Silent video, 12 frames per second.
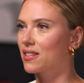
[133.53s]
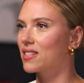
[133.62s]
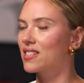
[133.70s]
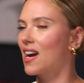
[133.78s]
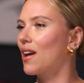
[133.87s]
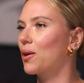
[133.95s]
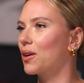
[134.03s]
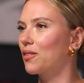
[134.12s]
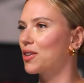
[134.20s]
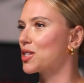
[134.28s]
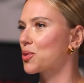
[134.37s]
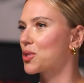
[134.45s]
in its entirety
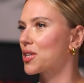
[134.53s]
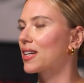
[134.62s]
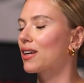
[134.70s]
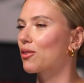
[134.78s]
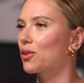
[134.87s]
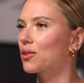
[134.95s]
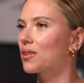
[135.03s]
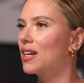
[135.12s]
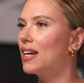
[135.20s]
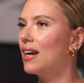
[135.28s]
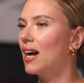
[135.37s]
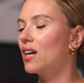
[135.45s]
of his, which I never
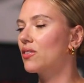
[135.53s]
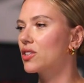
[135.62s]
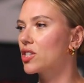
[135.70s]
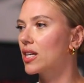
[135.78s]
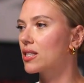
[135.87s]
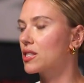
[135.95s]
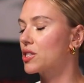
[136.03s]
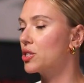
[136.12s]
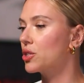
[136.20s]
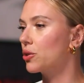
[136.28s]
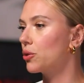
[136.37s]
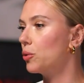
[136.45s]
had the chance to
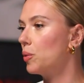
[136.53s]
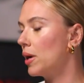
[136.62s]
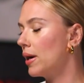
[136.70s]
do,